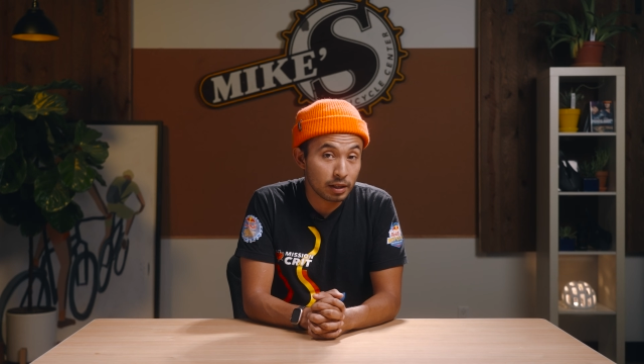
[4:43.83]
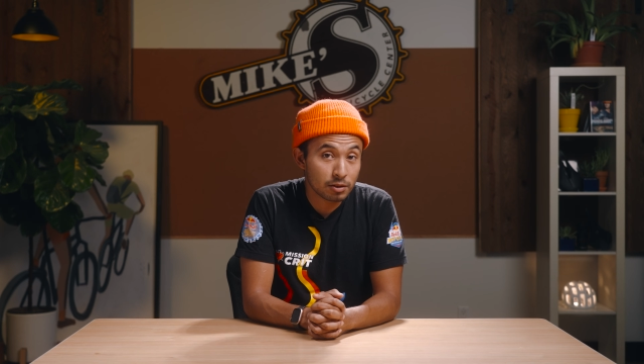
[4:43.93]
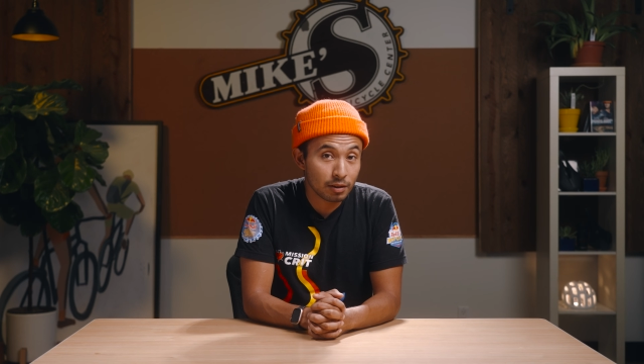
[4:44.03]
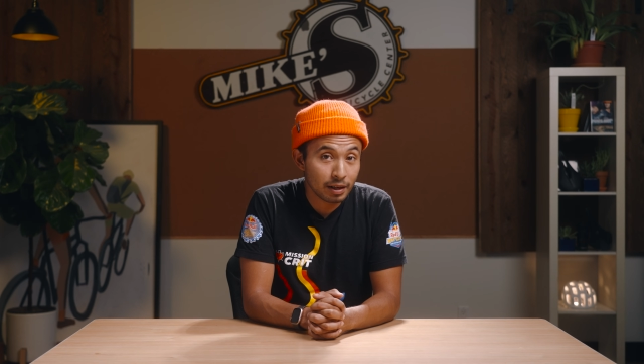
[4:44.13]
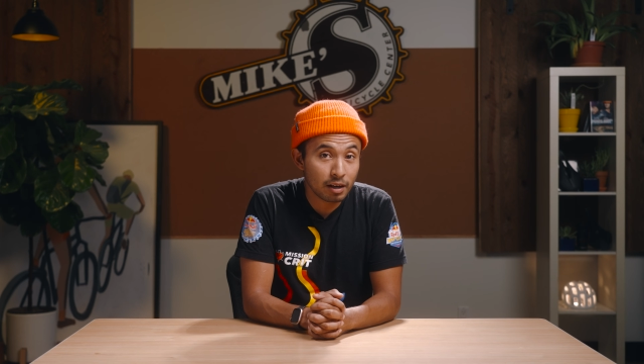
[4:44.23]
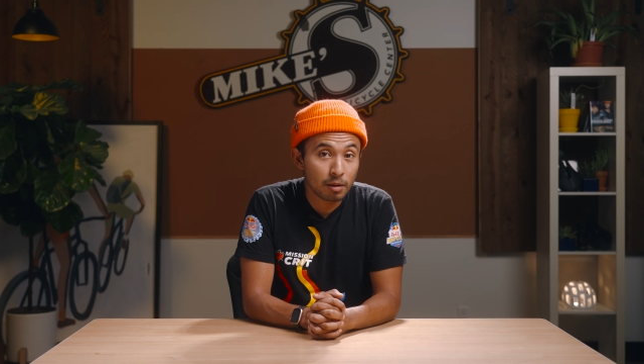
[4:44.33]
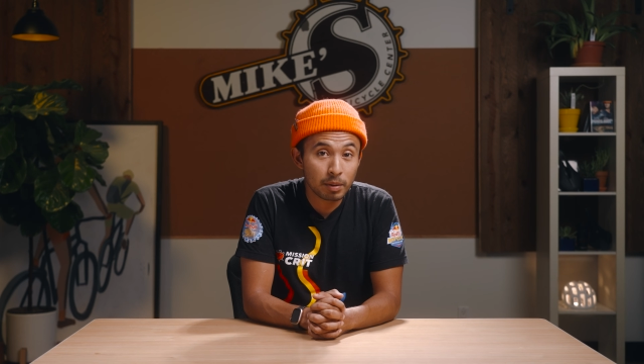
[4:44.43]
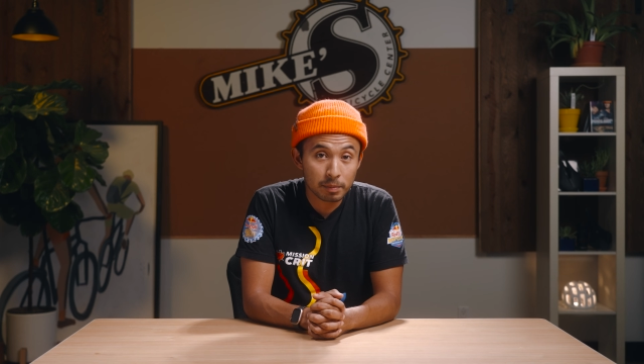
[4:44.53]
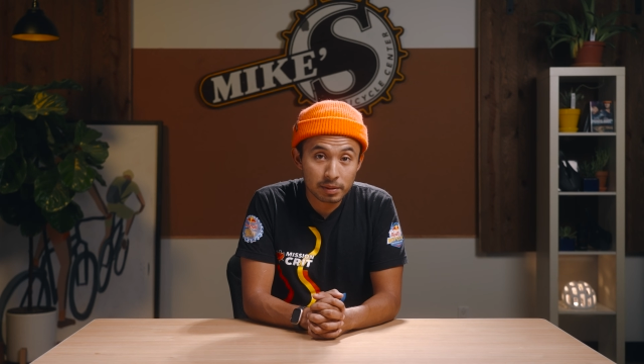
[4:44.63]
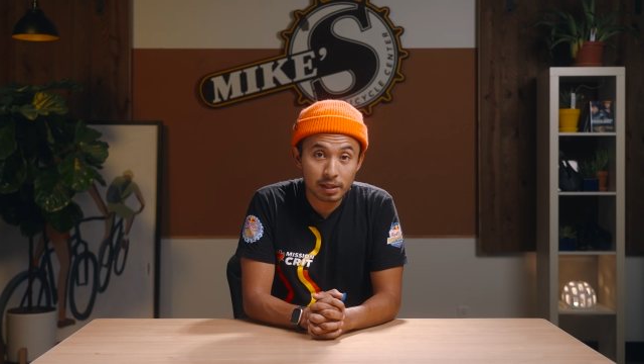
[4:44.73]
that's all I got on
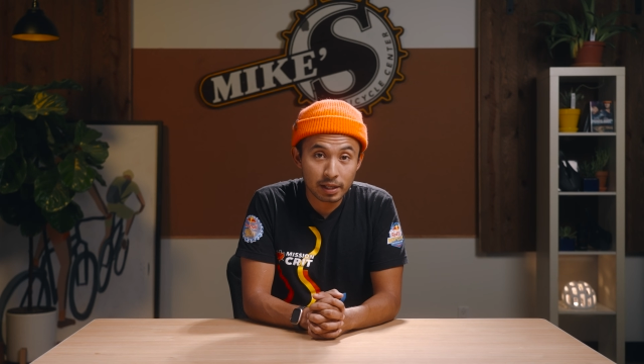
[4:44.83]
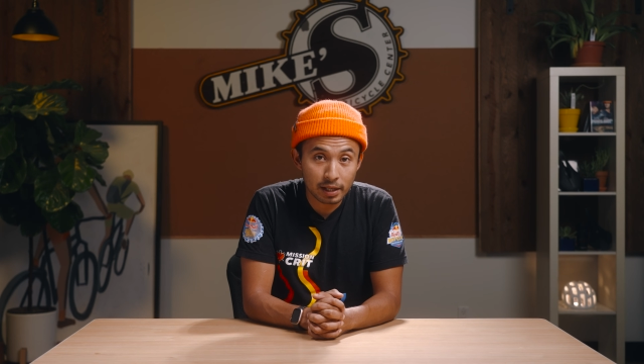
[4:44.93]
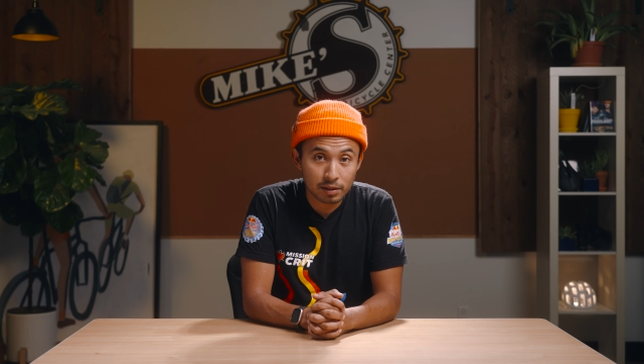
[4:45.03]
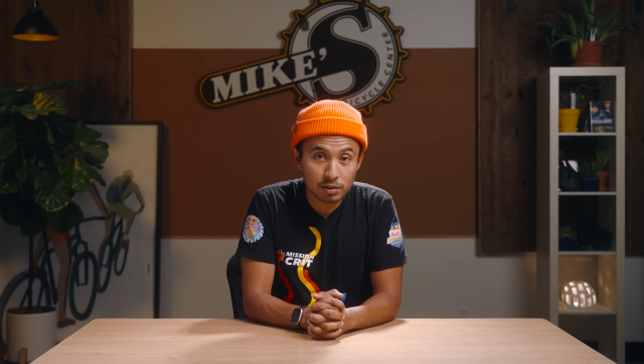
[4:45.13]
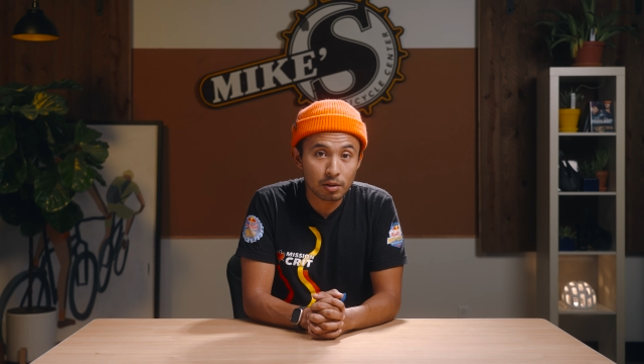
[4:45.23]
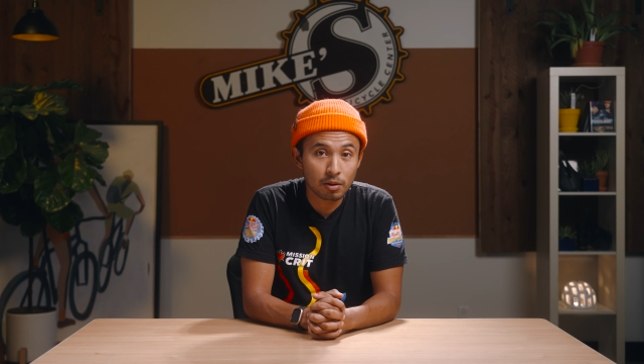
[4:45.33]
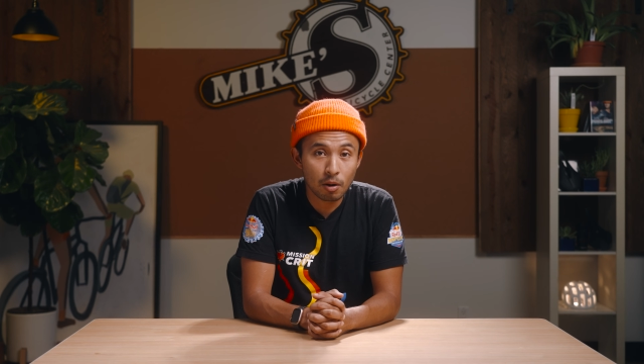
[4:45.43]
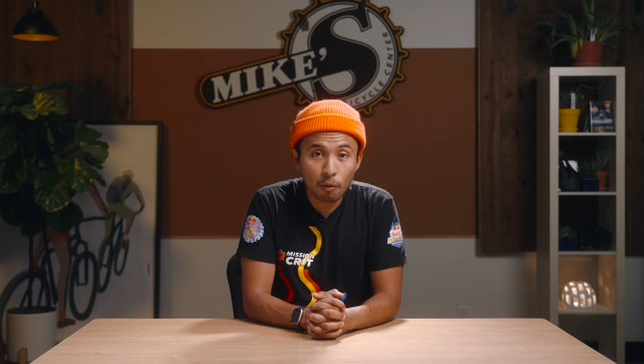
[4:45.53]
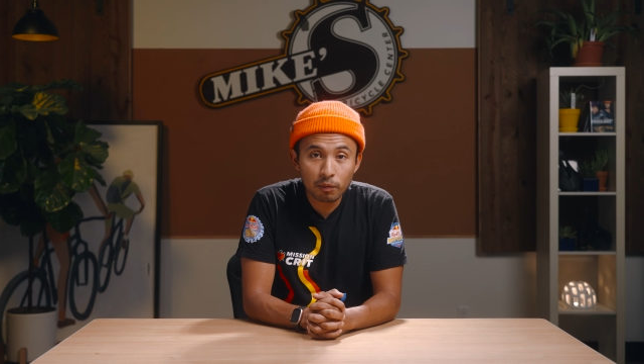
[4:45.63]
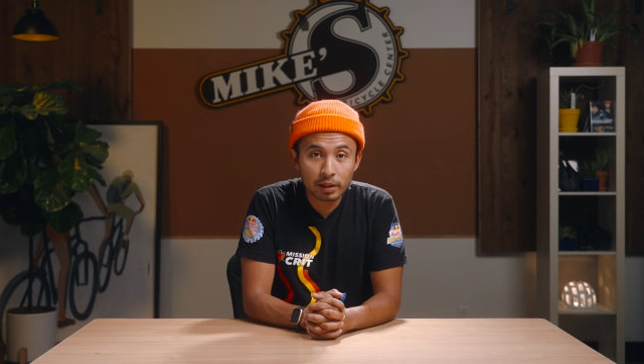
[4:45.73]
pumps today, so
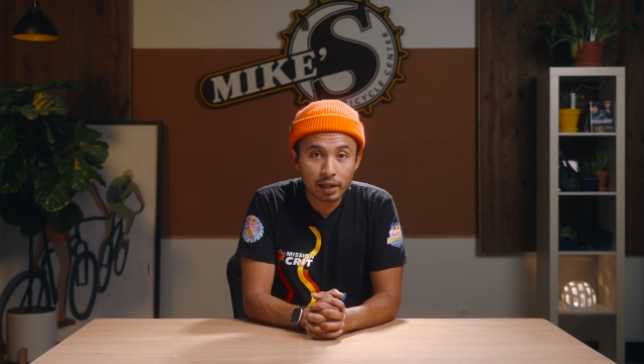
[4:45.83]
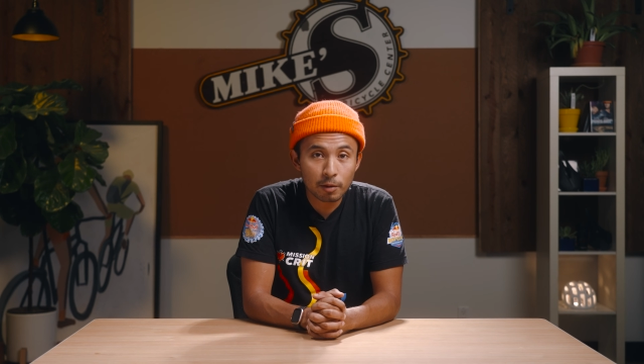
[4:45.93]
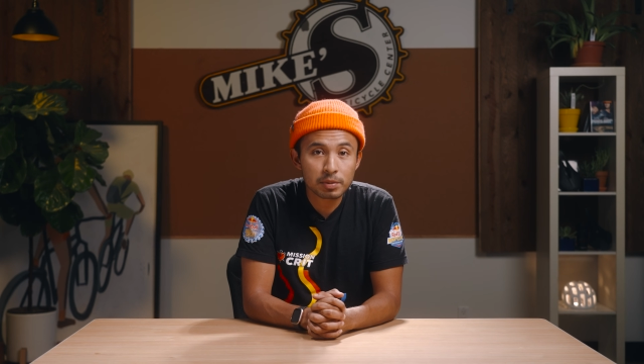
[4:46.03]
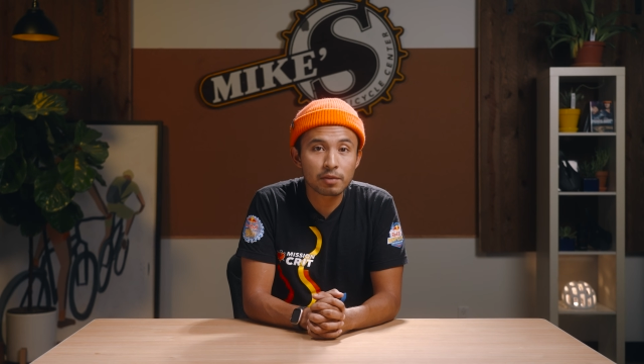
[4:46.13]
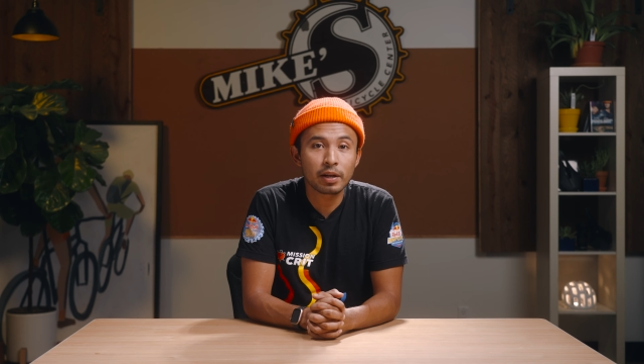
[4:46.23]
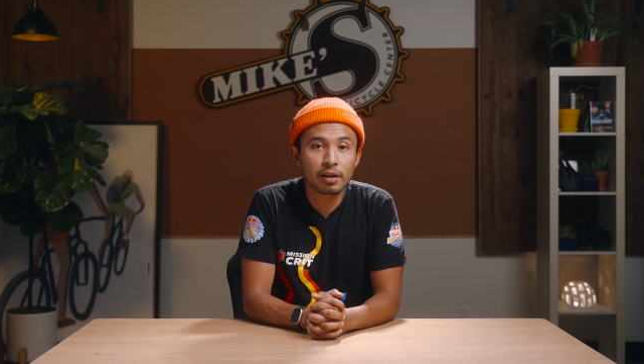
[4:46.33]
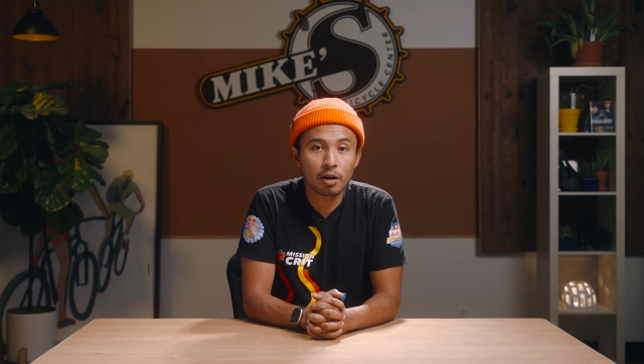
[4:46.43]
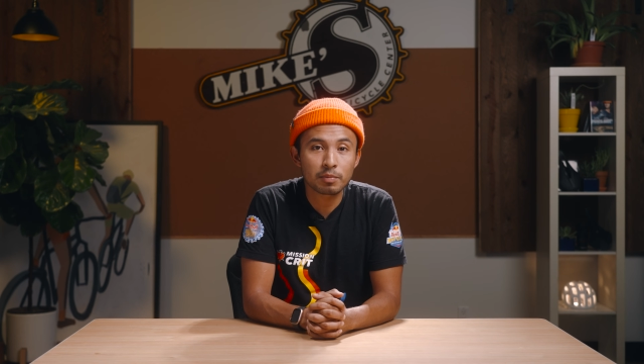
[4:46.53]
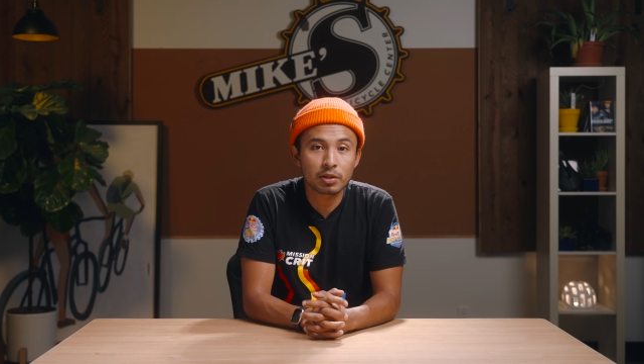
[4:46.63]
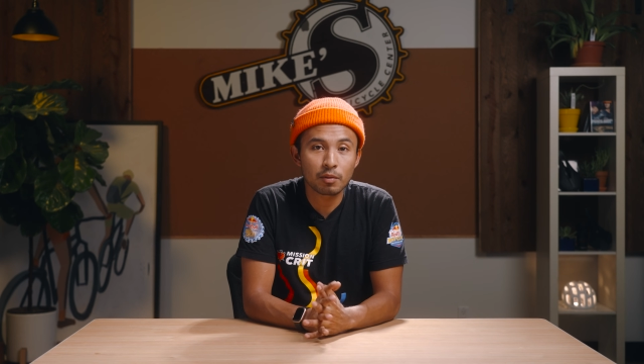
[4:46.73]
hopefully that helps you find an
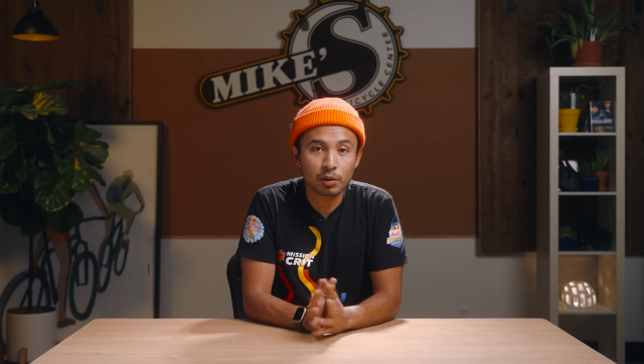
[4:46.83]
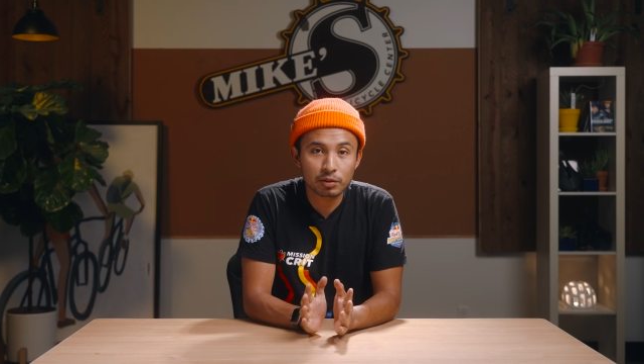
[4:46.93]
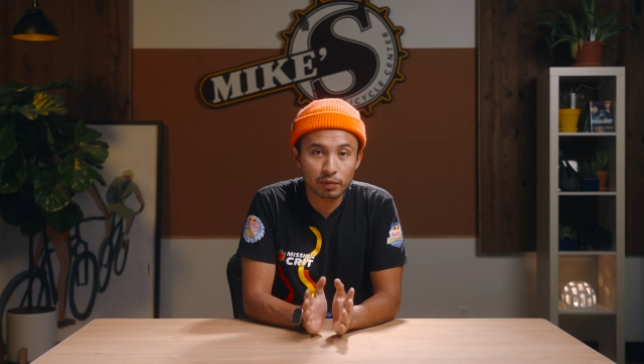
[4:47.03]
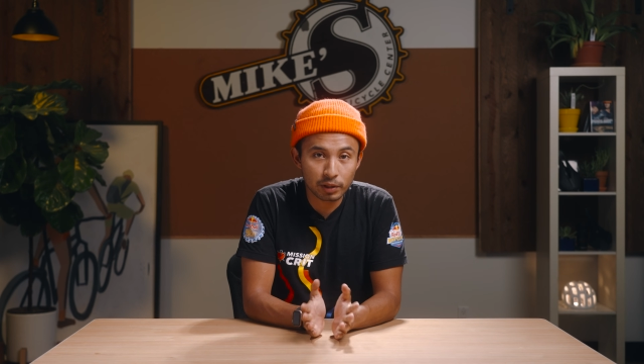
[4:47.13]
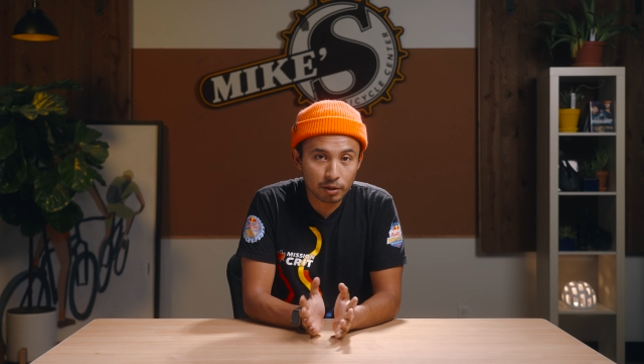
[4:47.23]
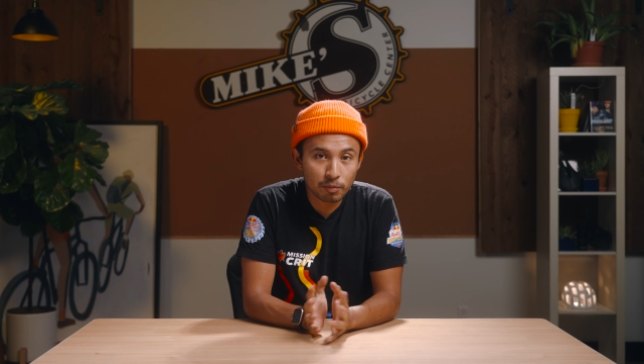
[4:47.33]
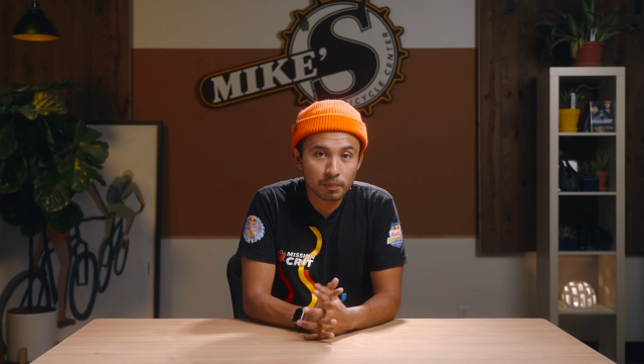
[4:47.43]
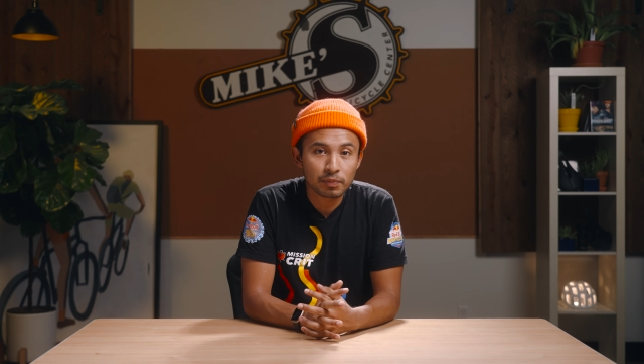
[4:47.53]
option that works for you.